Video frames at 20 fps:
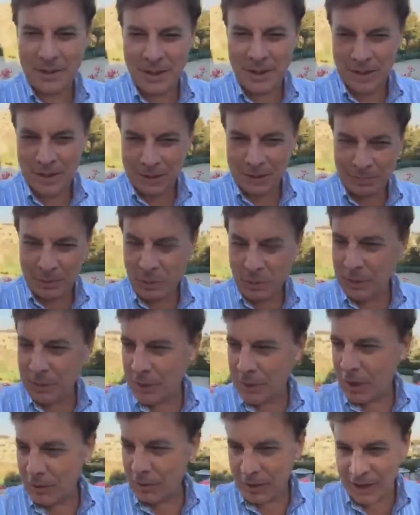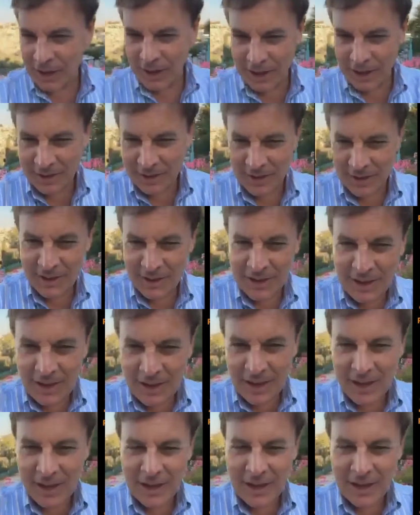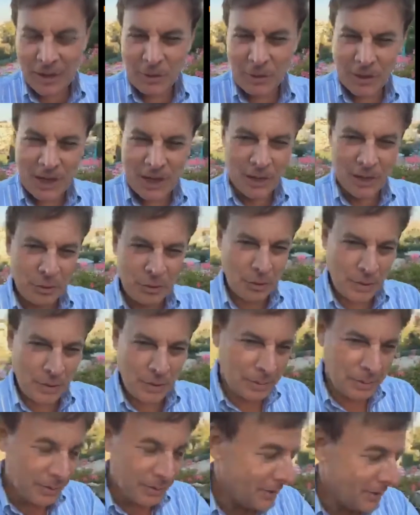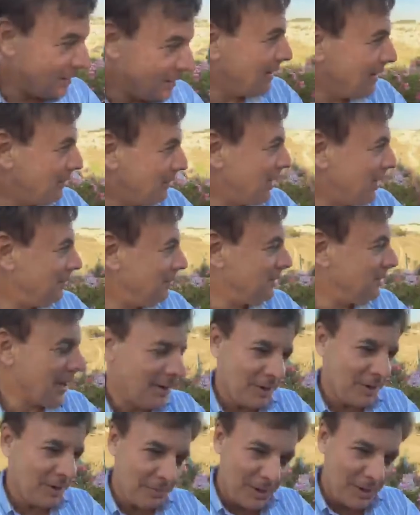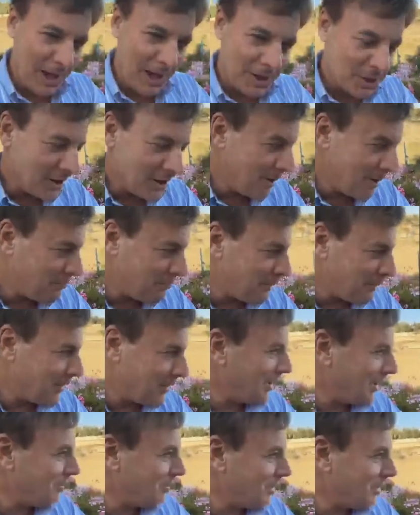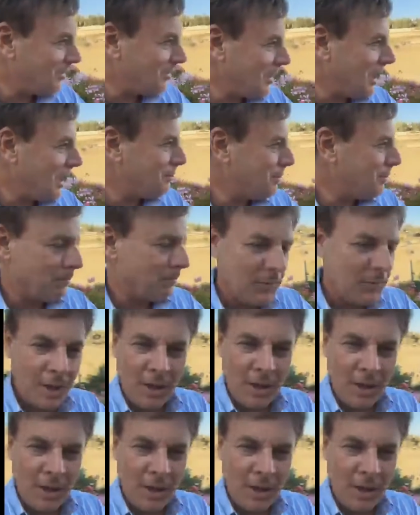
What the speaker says: Donald, between the hurricane and Hurricane Trump, while I'm down here, I'm catching up with what's happened.